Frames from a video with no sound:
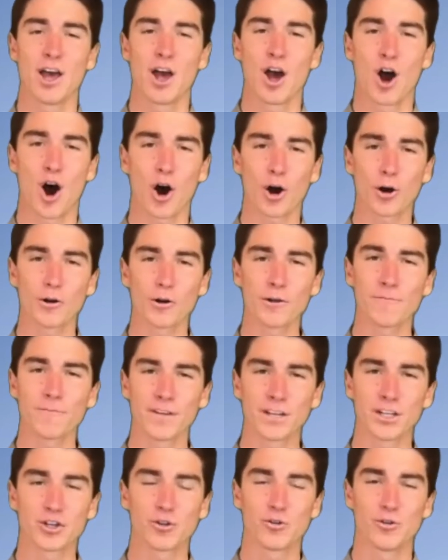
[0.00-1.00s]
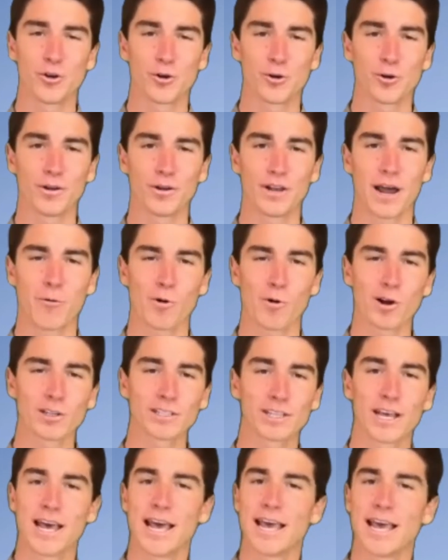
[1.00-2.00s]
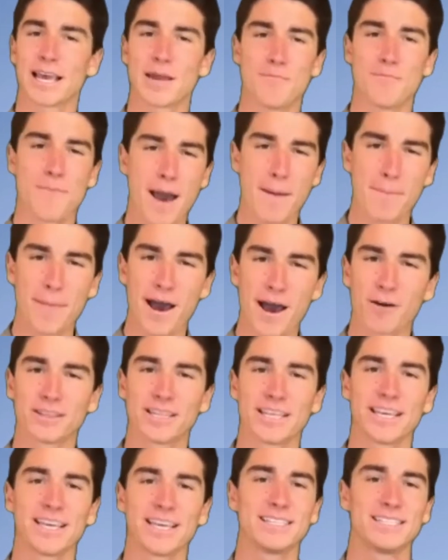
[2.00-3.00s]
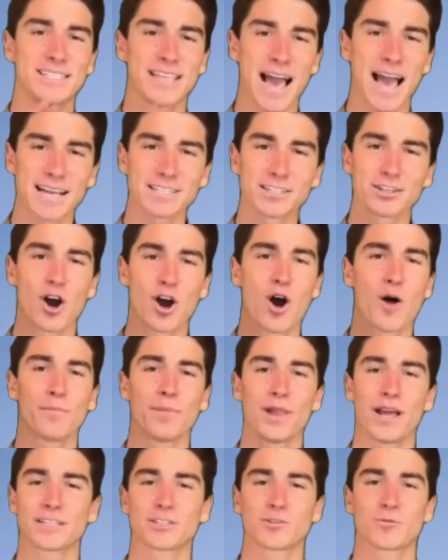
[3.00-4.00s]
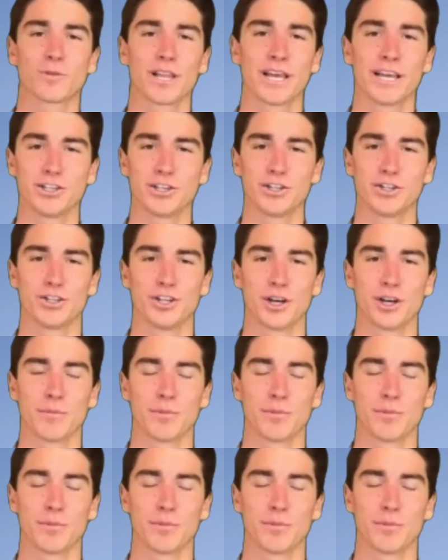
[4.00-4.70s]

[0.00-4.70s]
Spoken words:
artificial neural networks can map out the exact complex relationship.